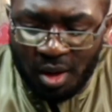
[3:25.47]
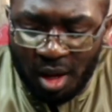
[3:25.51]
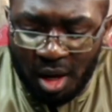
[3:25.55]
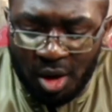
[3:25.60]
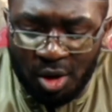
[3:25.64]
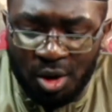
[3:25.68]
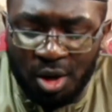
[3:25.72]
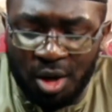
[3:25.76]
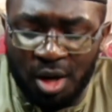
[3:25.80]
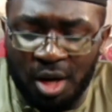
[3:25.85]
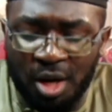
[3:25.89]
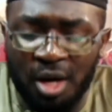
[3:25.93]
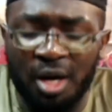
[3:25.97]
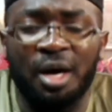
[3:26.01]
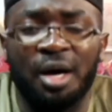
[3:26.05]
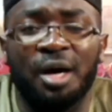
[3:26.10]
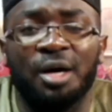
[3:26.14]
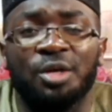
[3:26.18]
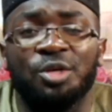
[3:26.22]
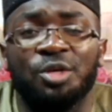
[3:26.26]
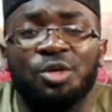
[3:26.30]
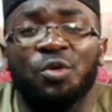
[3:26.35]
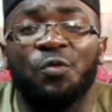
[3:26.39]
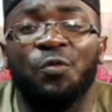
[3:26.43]

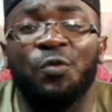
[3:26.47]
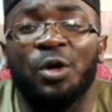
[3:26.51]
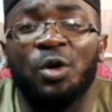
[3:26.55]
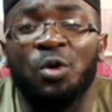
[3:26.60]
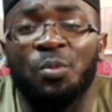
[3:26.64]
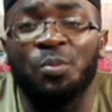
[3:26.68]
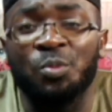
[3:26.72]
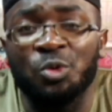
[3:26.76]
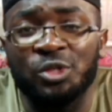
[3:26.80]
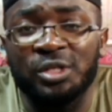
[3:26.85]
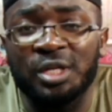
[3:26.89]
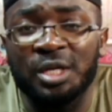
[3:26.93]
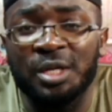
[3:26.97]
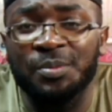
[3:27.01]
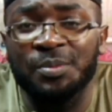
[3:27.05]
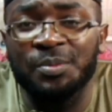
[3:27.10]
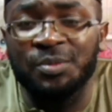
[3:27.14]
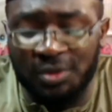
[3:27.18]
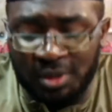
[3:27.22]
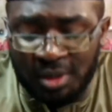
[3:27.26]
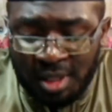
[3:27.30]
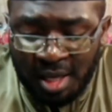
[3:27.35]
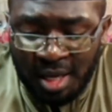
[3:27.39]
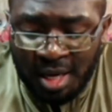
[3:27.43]
uh, your fellow
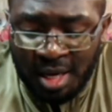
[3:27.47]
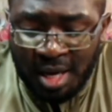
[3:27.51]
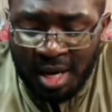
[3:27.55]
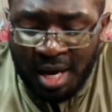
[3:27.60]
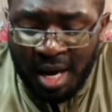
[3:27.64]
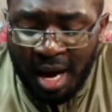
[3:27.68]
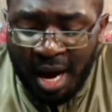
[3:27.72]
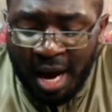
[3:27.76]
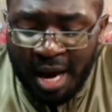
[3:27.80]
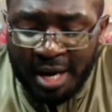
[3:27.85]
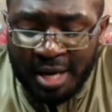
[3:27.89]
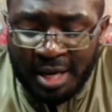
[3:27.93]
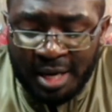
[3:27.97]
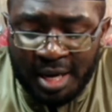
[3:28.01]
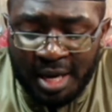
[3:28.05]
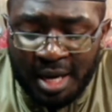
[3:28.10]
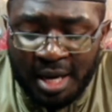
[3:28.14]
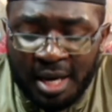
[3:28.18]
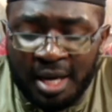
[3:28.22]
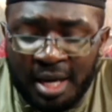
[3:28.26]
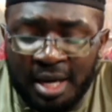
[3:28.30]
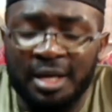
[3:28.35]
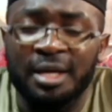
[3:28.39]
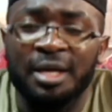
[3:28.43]
Muslims, and
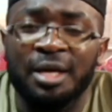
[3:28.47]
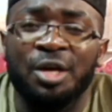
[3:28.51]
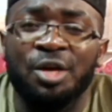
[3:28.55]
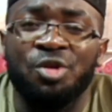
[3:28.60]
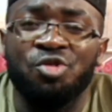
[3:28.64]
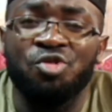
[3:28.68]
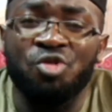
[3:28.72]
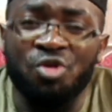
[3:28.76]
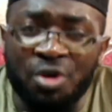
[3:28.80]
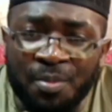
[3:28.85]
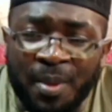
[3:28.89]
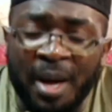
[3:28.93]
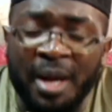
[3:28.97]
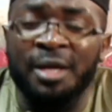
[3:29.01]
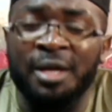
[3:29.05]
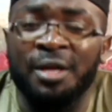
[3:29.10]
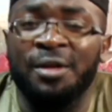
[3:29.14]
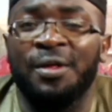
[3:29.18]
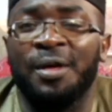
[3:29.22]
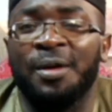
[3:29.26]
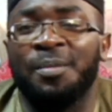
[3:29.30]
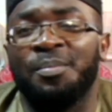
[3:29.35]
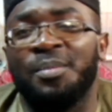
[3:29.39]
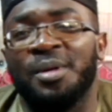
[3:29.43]
uh, you remind
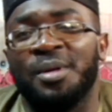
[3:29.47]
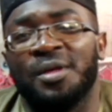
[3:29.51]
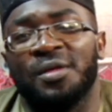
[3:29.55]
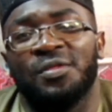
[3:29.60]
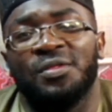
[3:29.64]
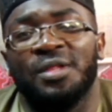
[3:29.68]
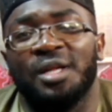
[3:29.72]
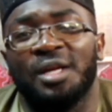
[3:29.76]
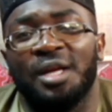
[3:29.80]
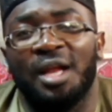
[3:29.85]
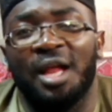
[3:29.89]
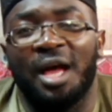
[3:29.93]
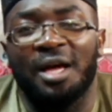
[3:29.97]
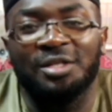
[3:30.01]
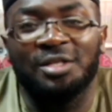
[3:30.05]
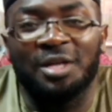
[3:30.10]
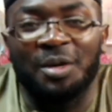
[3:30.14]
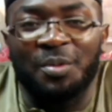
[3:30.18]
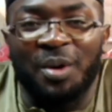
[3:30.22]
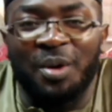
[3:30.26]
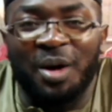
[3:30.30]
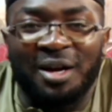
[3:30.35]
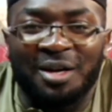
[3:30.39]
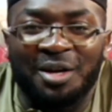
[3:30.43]
them bi'idhnillahi
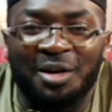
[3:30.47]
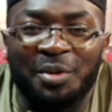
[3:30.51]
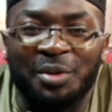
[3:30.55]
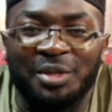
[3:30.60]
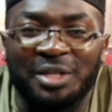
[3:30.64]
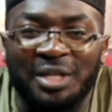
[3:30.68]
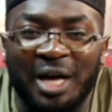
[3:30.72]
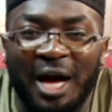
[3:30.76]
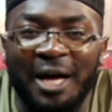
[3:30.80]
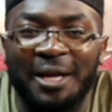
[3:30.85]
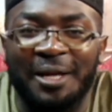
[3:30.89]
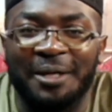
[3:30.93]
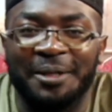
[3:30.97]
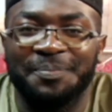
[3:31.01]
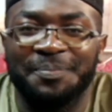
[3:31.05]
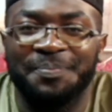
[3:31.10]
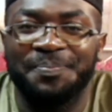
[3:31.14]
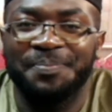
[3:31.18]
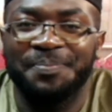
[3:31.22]
tabarak wa ta'ala.